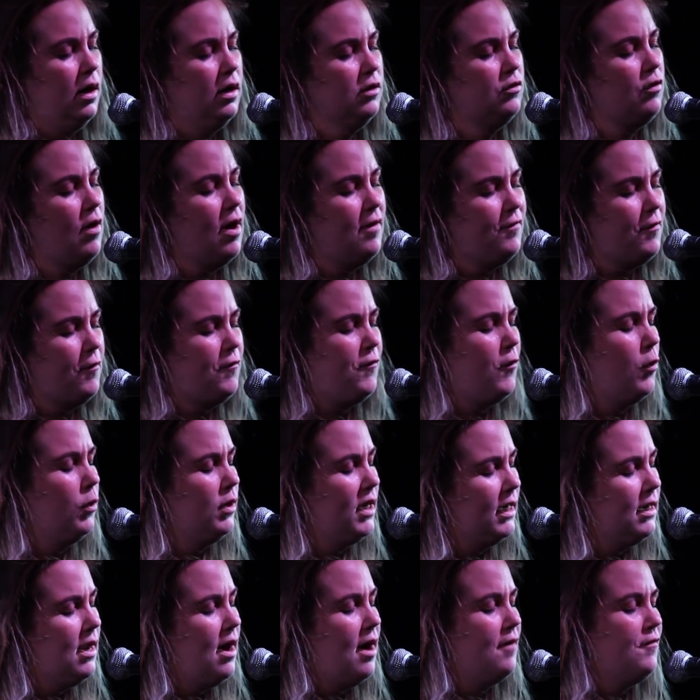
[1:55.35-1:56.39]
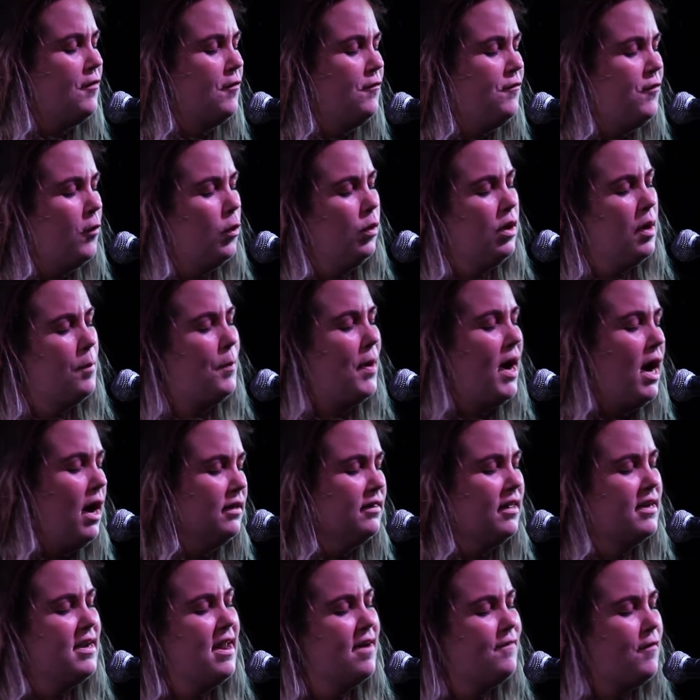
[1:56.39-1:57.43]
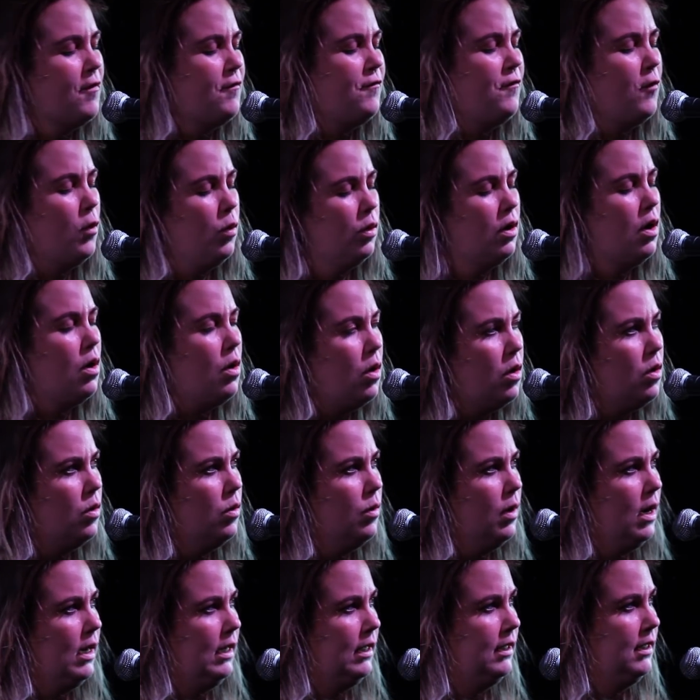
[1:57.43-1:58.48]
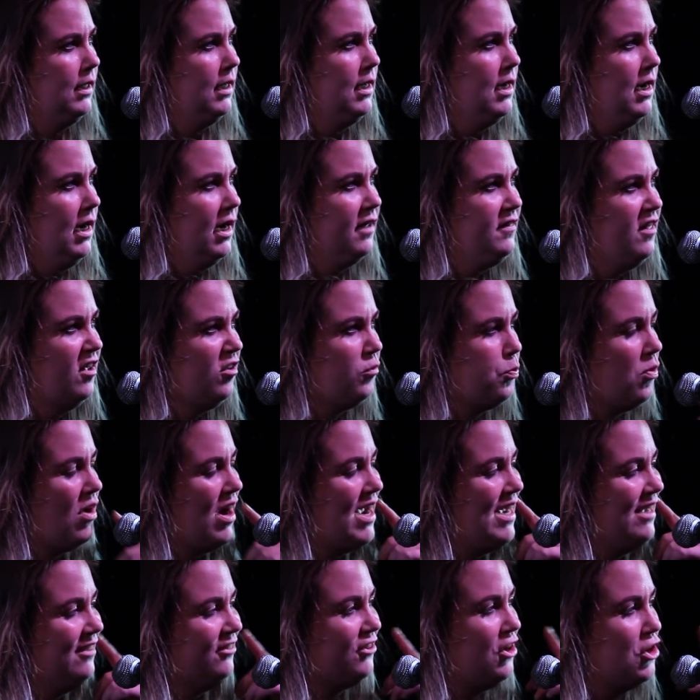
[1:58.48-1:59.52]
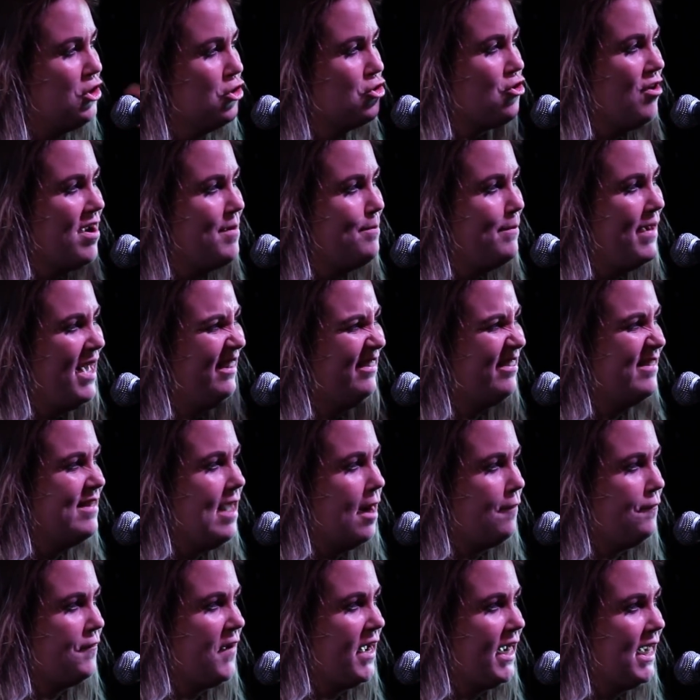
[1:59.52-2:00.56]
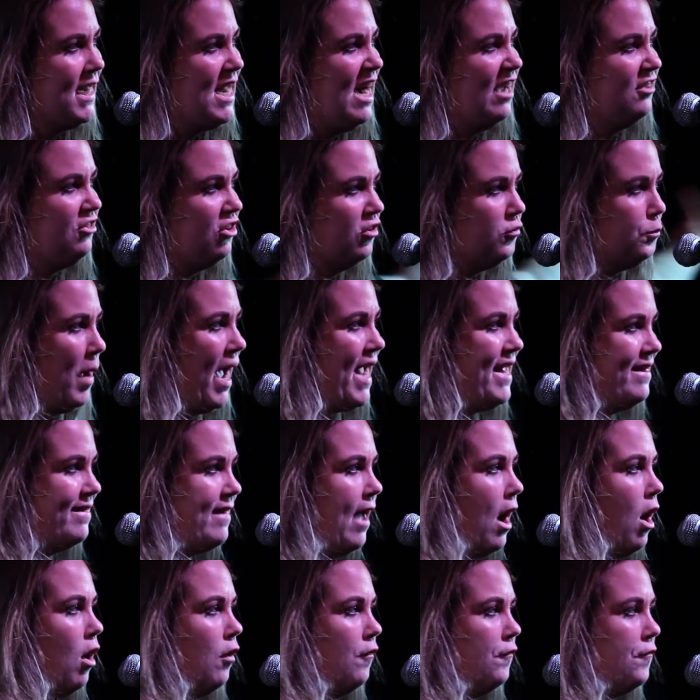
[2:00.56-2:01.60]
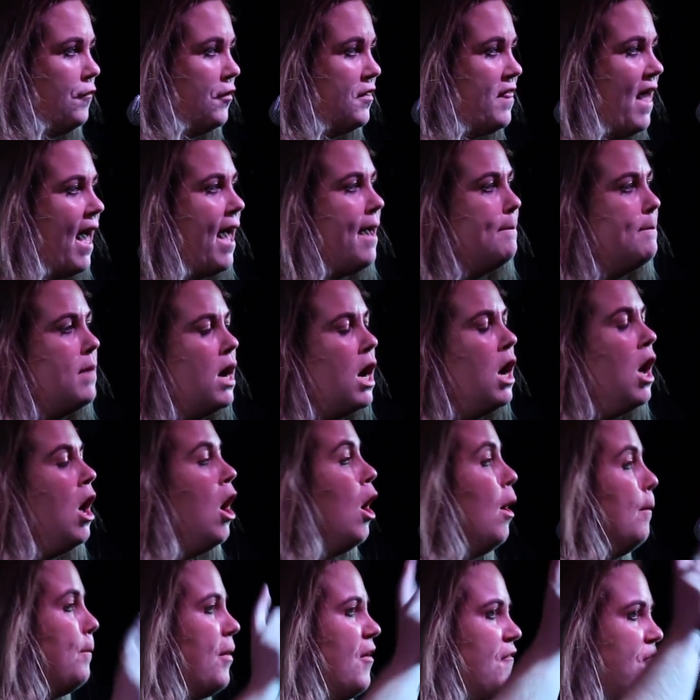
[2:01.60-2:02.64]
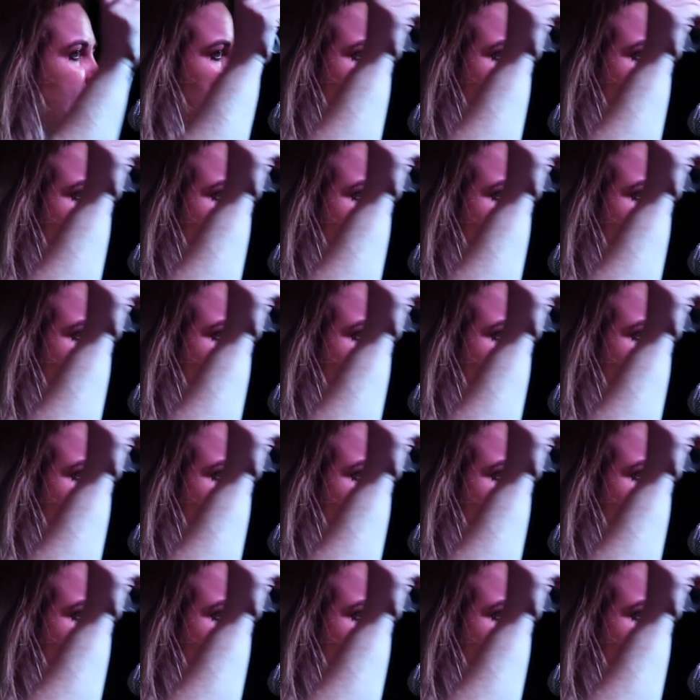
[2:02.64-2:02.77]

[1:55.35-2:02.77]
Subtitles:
I'd rather fall in love and fall apart than never fall at all. And this brazen grin means nothing, and I'll just paint that on for them. But for